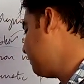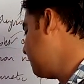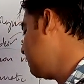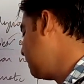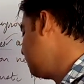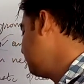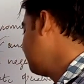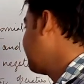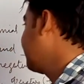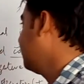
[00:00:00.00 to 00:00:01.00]
of any
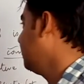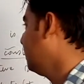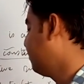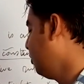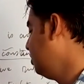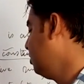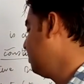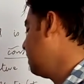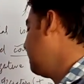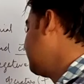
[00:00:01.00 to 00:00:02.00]

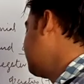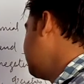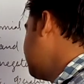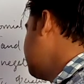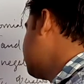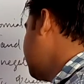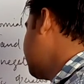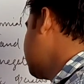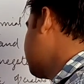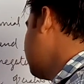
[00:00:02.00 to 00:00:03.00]
polynomial, like here is
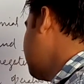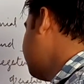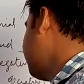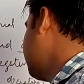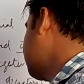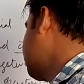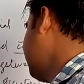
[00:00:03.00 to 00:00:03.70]
x square plus